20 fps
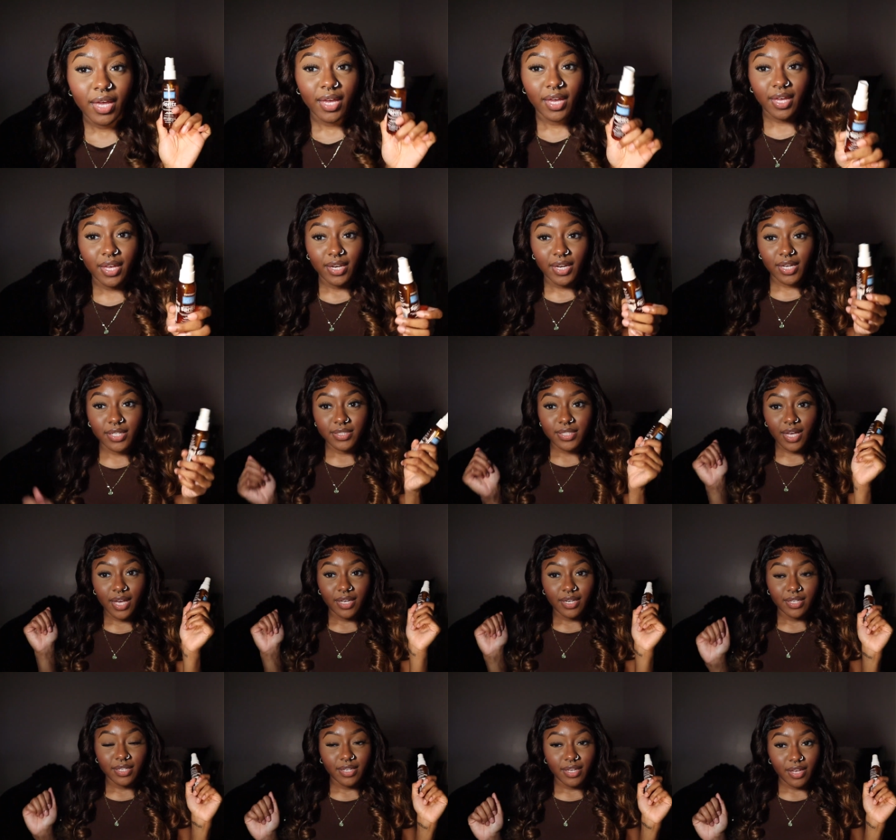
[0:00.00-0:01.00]
and I
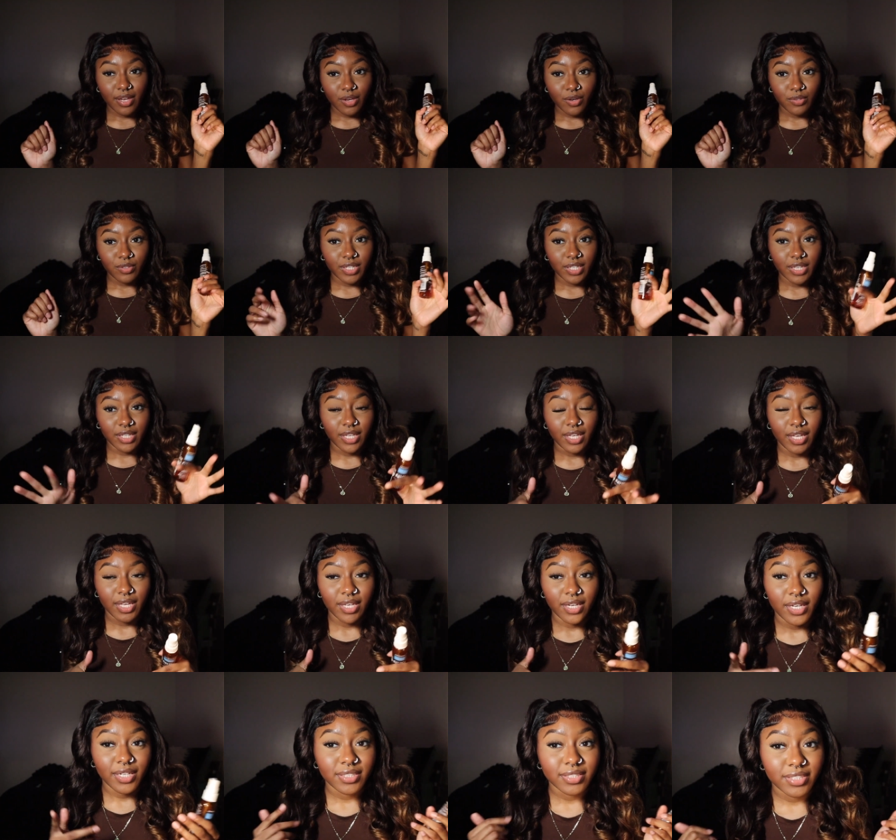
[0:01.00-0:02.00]
tied it down, and
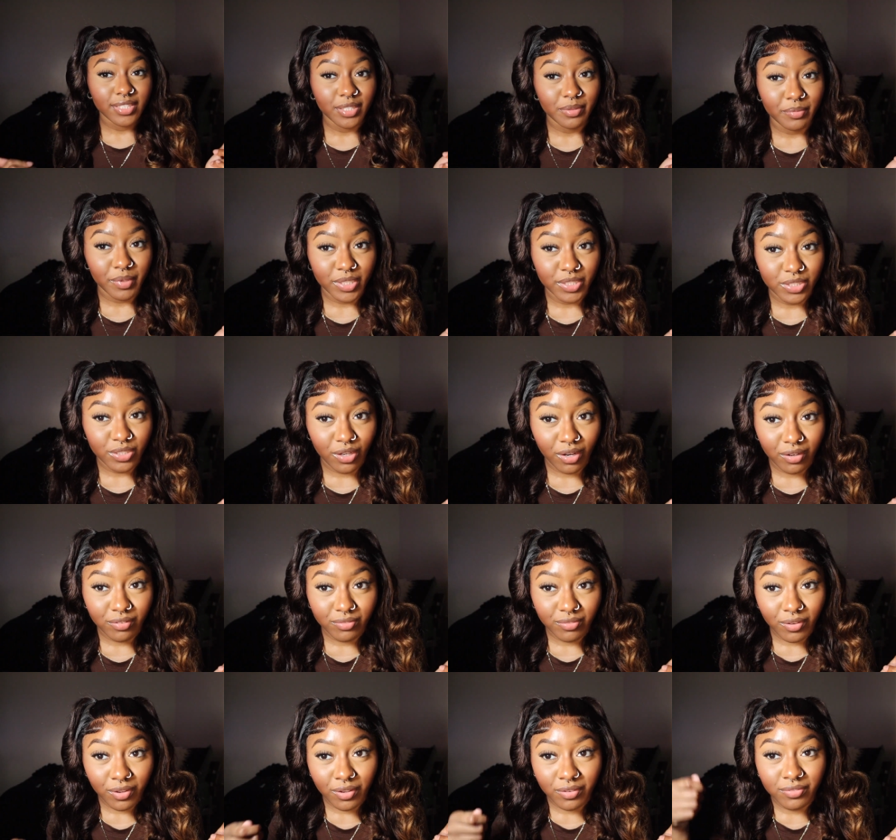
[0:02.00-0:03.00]
then took my
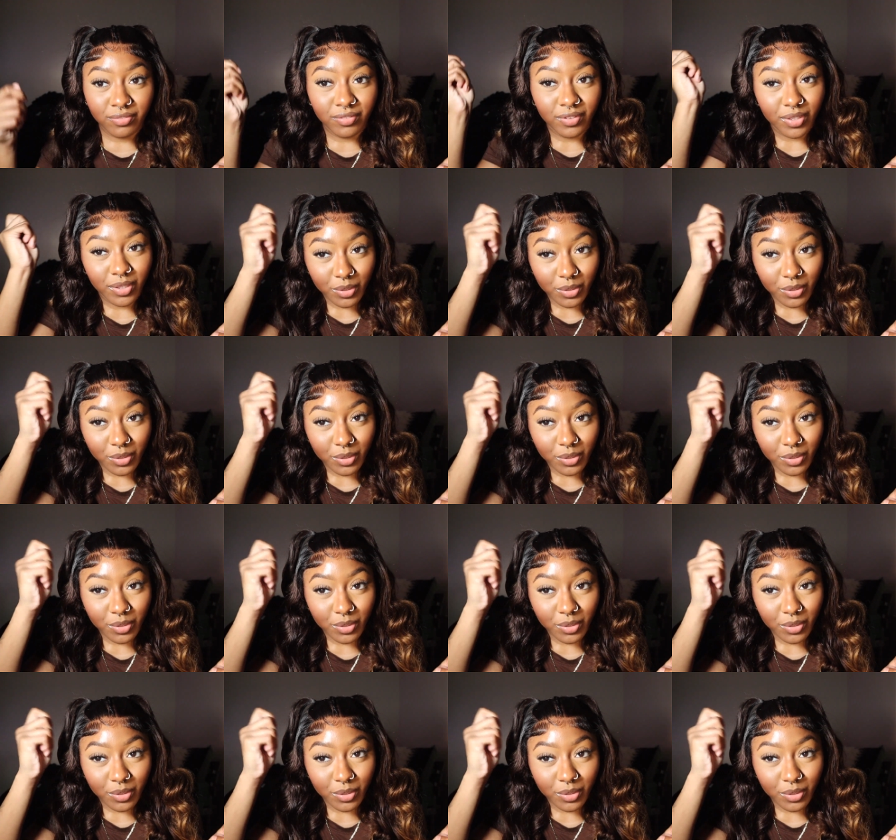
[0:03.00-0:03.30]
scarf off,